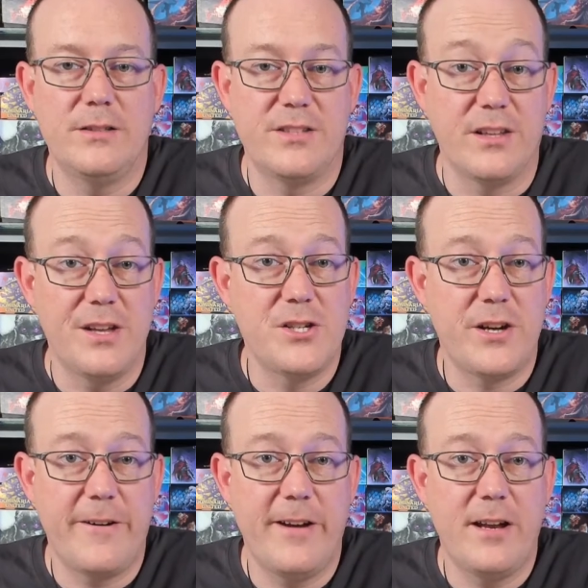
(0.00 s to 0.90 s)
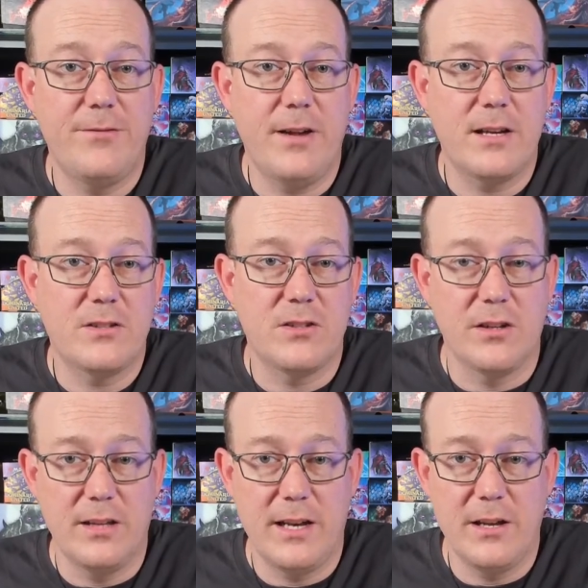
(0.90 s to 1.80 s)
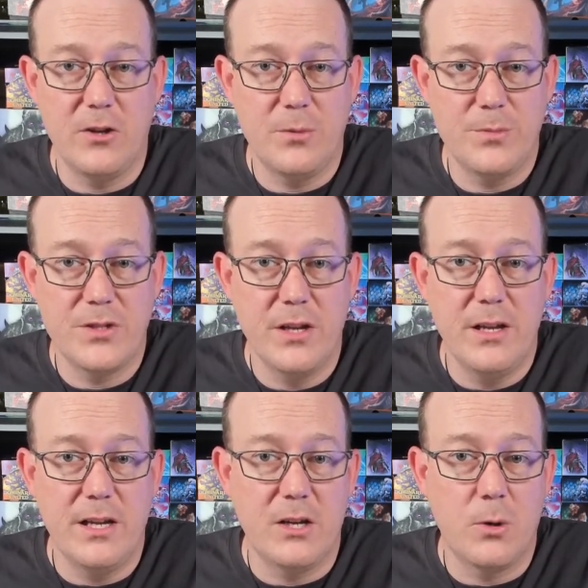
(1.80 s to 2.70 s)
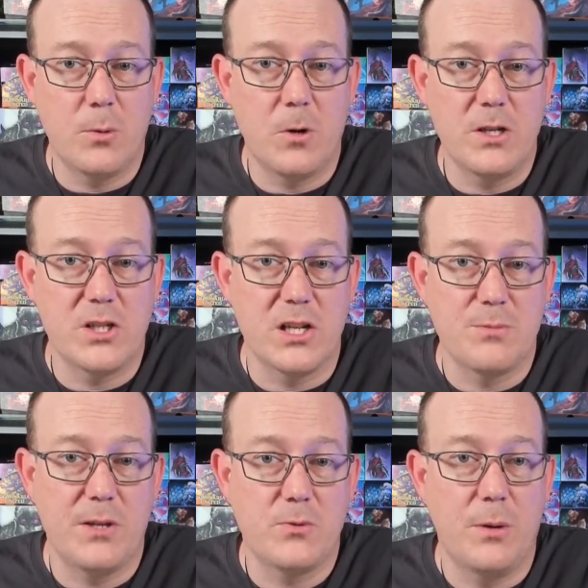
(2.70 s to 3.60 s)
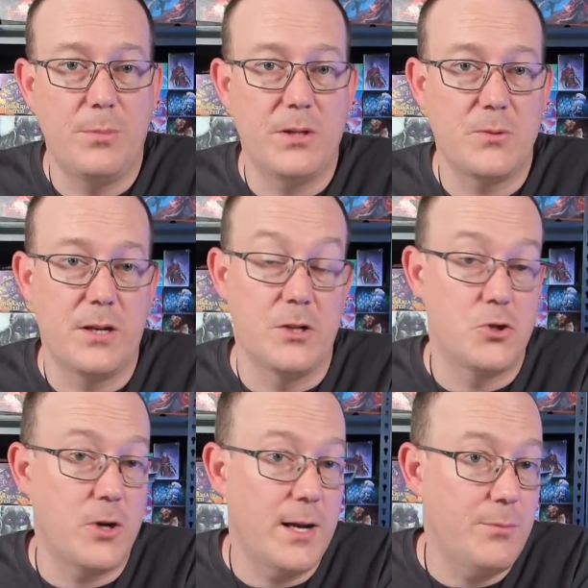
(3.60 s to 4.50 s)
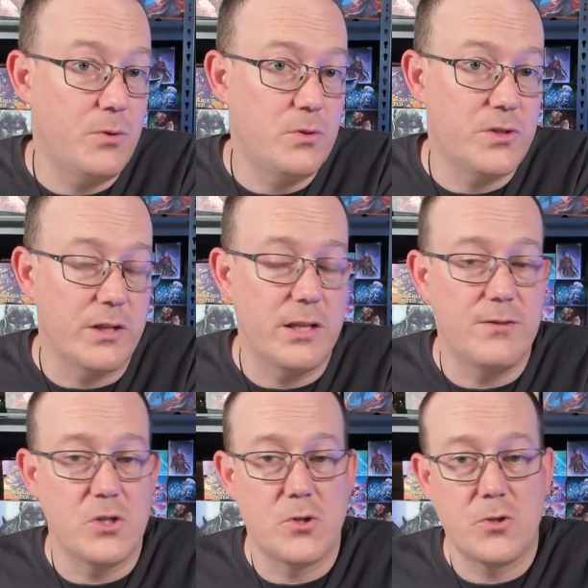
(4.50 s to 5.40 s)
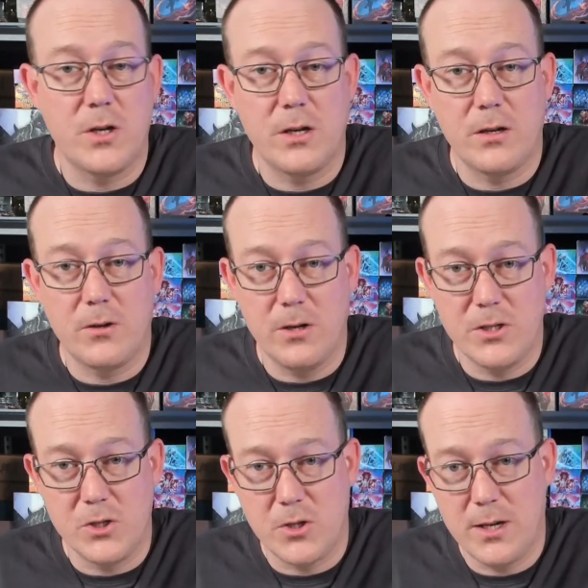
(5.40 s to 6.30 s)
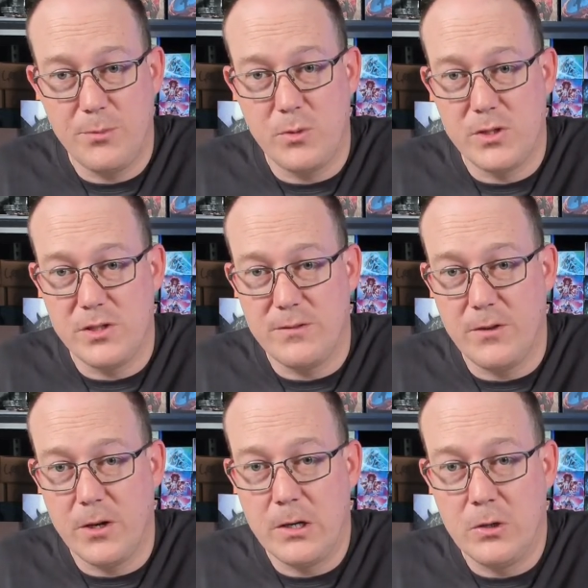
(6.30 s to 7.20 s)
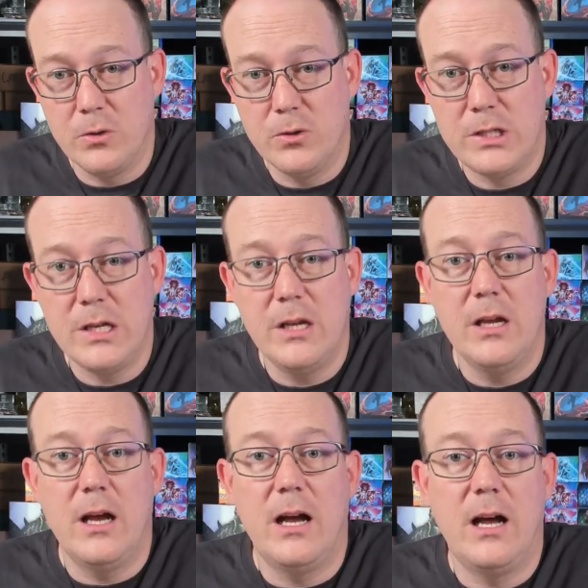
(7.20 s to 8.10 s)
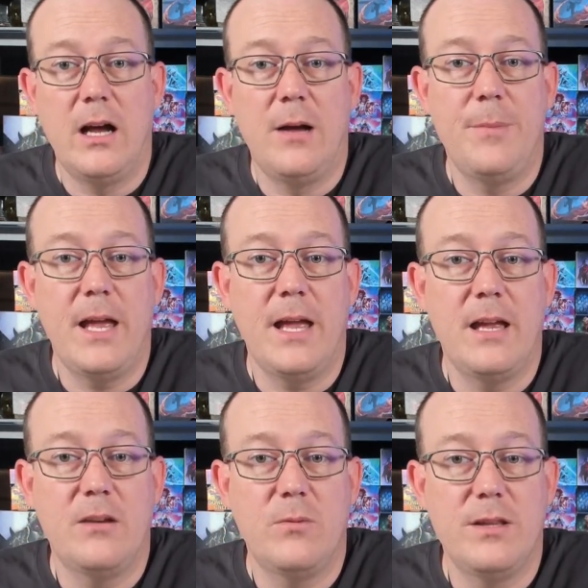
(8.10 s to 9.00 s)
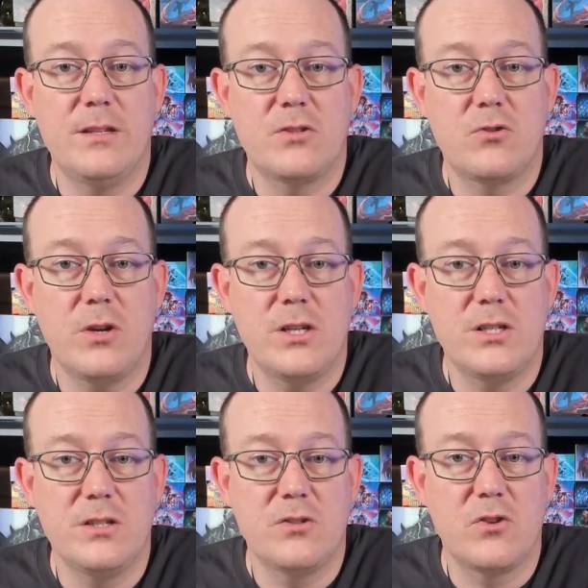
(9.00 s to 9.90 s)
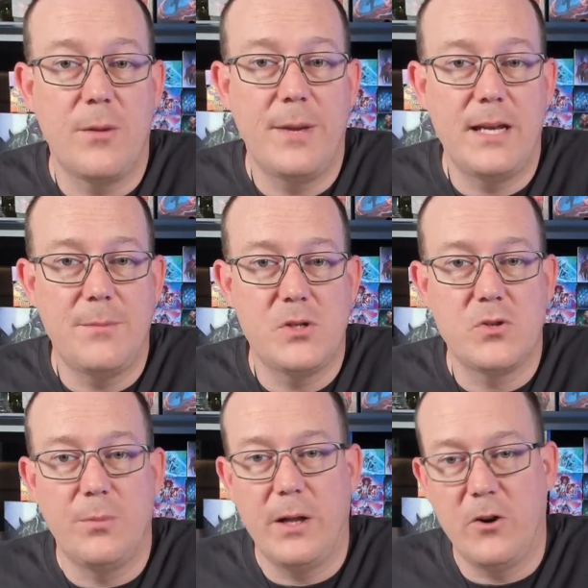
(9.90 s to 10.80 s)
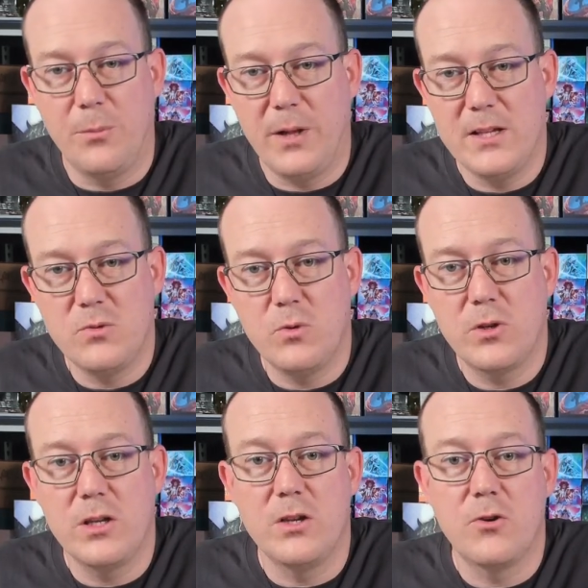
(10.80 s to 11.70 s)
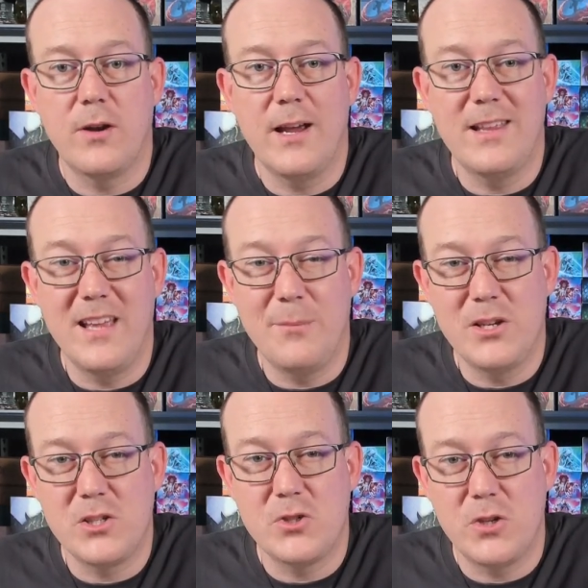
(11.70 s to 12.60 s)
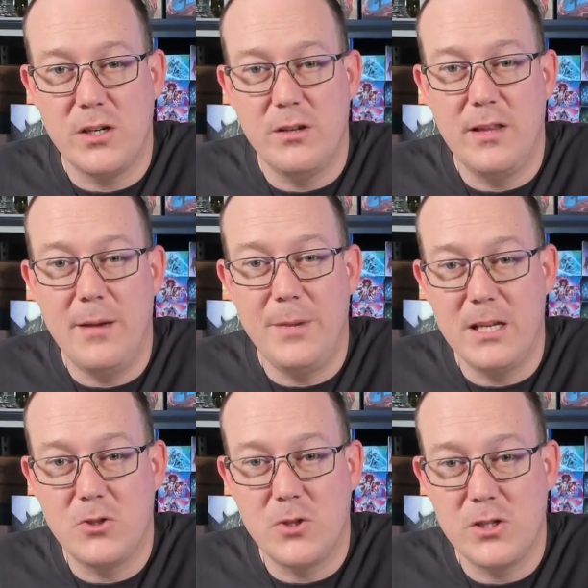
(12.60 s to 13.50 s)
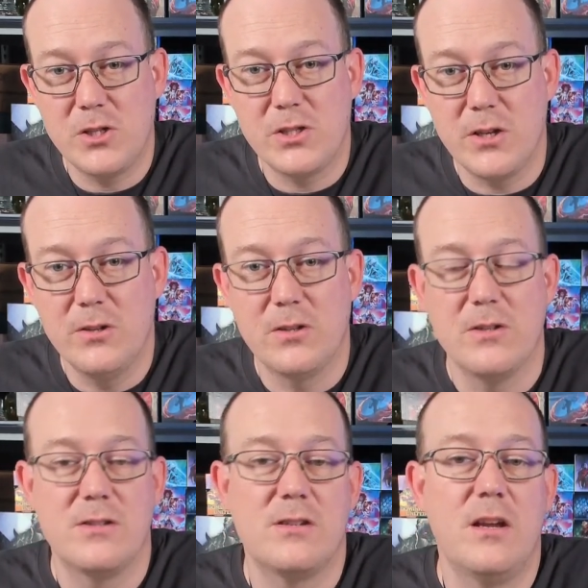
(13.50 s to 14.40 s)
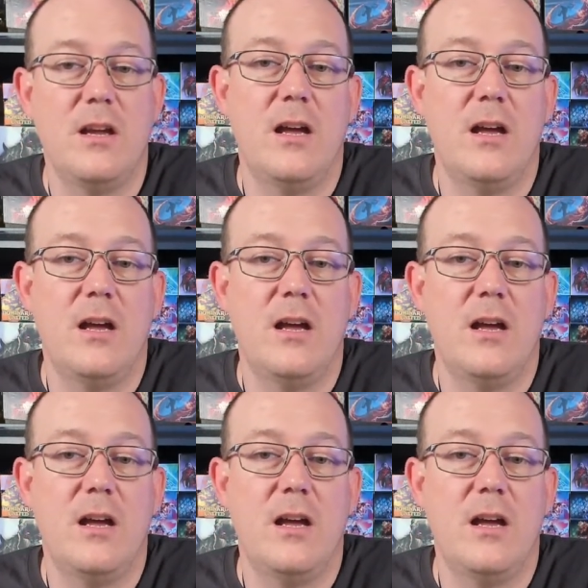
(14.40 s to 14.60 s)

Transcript: It's a legendary artifact, so that helps. Equipped creature gets +1/+1 and trample, so it gives you creature trample, which is very good. And when this creature deals combat damage to a player or a planeswalker, you create that many treasure tokens.